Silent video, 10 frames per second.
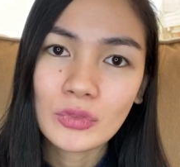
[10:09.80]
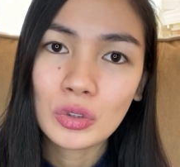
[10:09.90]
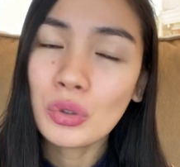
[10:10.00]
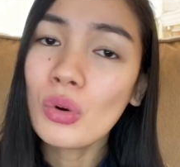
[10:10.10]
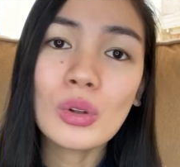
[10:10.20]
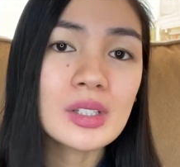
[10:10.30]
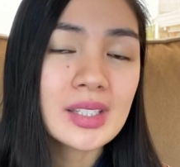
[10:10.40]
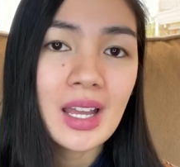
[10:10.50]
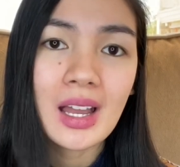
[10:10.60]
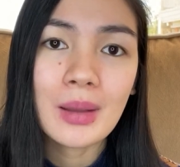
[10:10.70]
tungkol
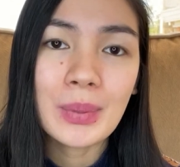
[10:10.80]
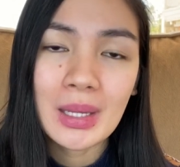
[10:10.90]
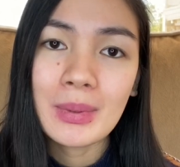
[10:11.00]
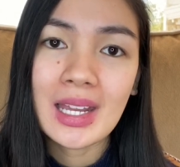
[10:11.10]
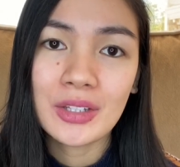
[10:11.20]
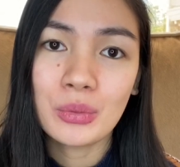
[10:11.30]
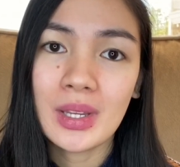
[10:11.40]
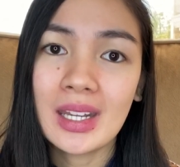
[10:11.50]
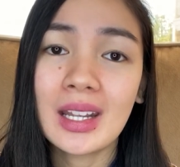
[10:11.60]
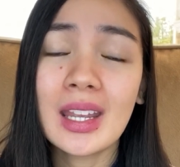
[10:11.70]
sa Baby Led
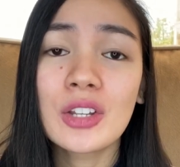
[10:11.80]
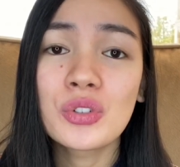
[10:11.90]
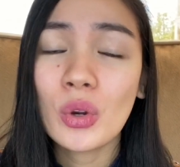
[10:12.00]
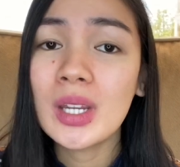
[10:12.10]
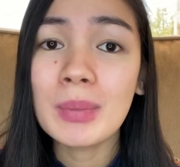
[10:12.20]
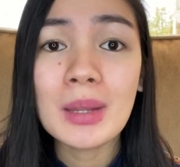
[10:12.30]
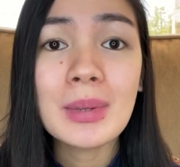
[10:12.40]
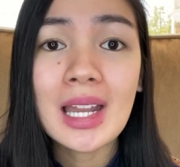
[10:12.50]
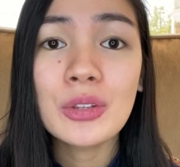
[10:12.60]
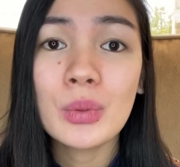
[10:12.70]
Weaning. Kaya join
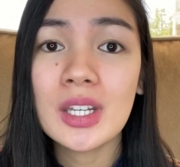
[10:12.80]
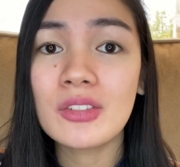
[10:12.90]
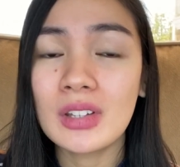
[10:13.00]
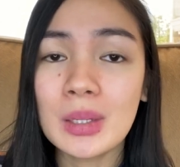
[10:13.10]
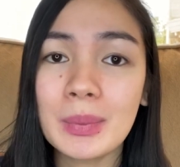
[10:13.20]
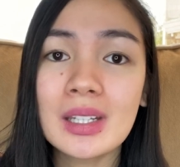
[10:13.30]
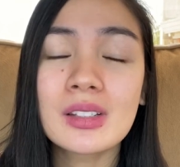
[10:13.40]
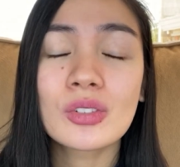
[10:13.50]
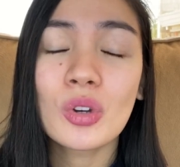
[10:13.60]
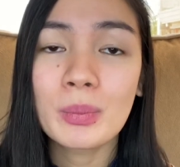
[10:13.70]
Baby Led Weaning
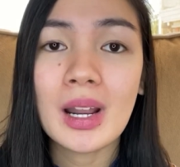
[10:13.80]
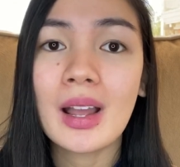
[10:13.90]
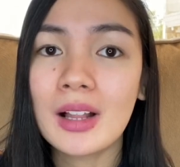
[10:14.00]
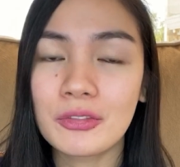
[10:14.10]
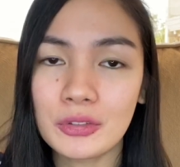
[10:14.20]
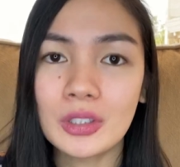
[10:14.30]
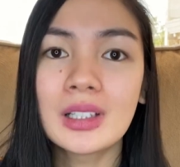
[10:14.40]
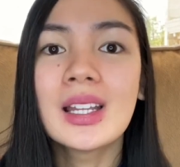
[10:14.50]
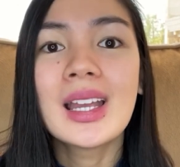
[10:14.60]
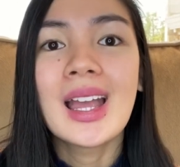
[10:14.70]
Philippines, sobrang helpful.
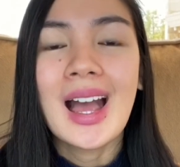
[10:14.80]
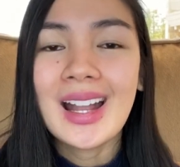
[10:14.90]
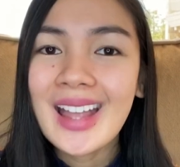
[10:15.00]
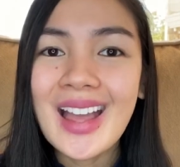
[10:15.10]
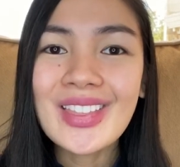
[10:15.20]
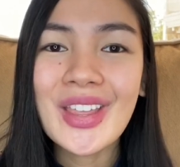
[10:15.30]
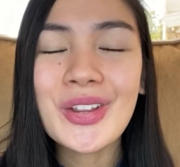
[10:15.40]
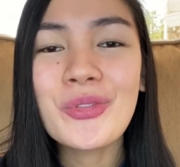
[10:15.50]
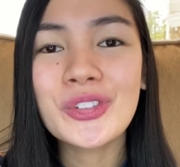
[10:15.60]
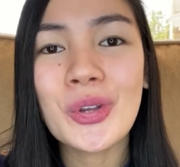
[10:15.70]
Again, thank
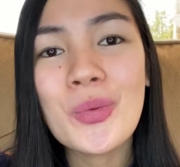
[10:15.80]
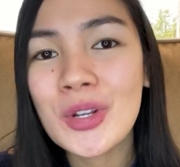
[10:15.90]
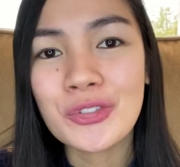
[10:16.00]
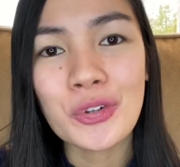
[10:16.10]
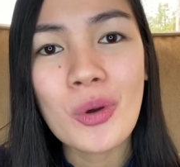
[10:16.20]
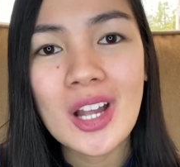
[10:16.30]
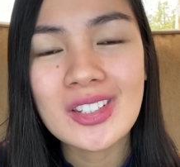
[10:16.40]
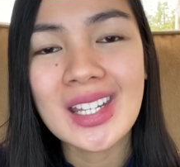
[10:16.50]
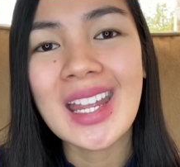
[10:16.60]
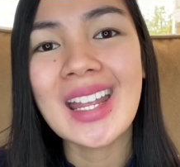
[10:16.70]
you so much for
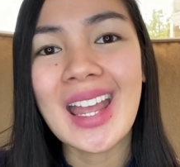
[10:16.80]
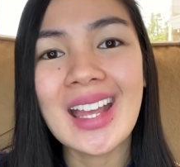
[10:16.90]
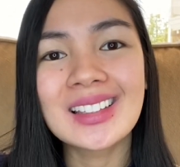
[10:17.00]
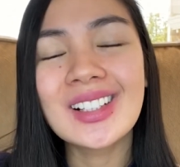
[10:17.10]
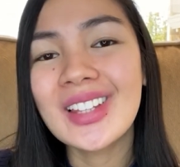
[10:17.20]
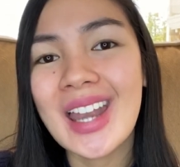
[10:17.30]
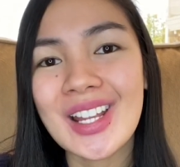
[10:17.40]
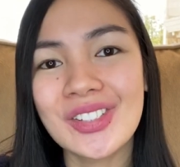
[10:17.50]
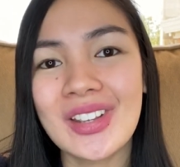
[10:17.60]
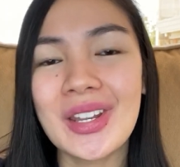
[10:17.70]
watching and till the
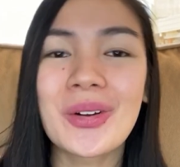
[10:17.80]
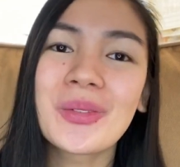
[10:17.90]
next video.